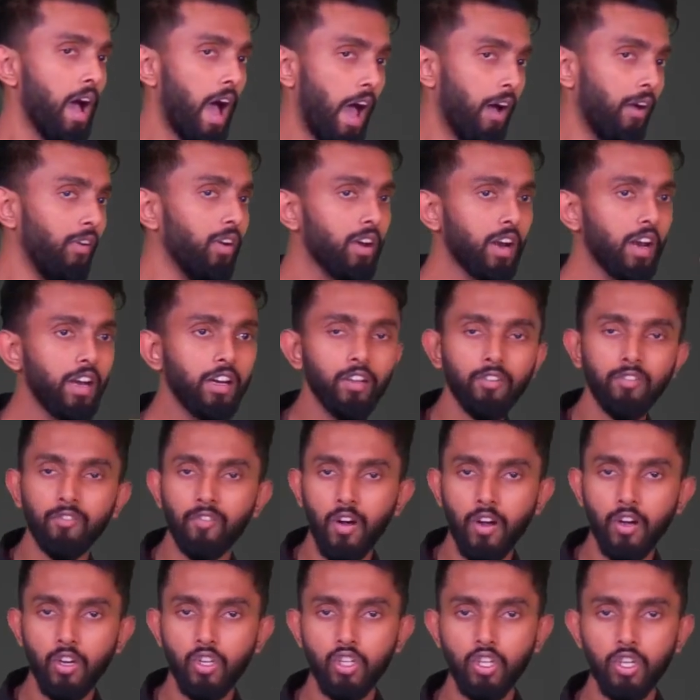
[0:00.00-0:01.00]
I will write a
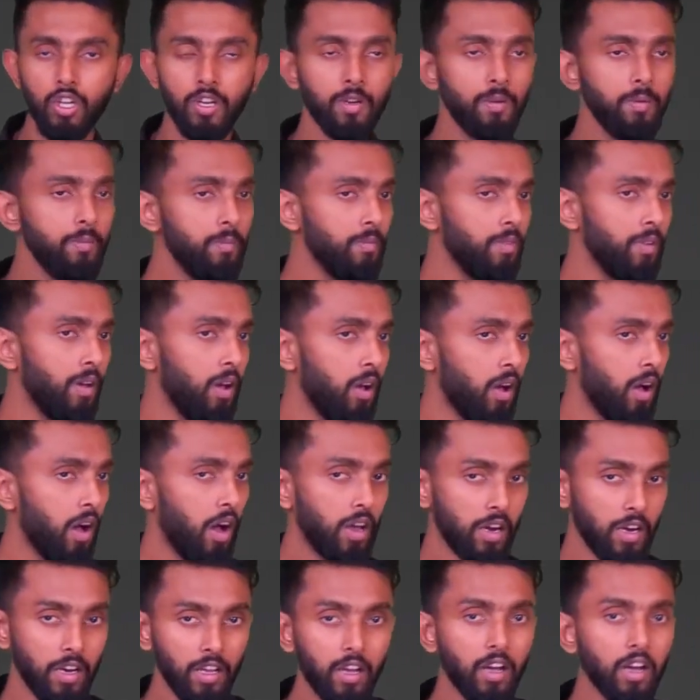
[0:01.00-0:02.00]
function,
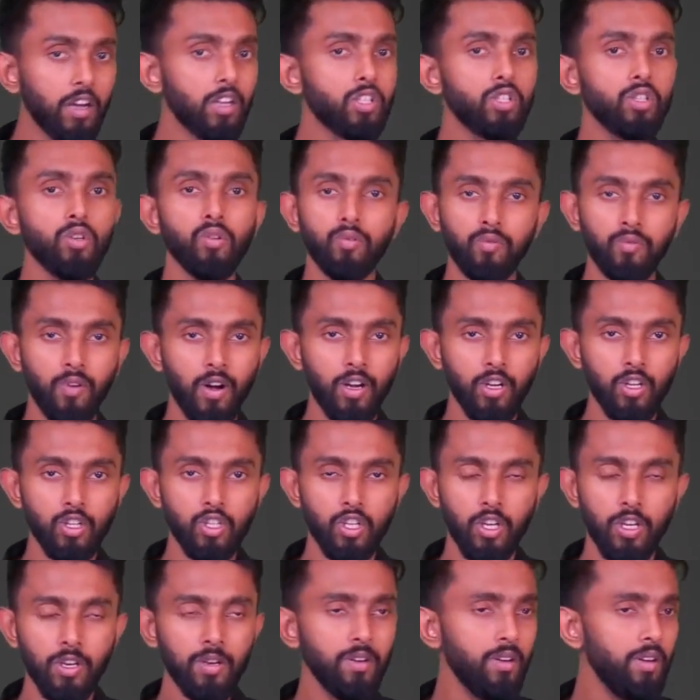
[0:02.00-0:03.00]
a recursive
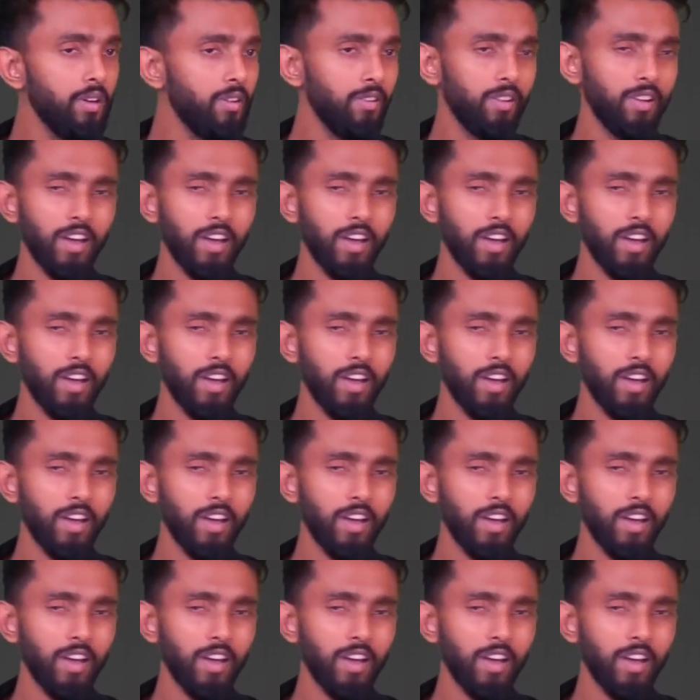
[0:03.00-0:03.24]
function.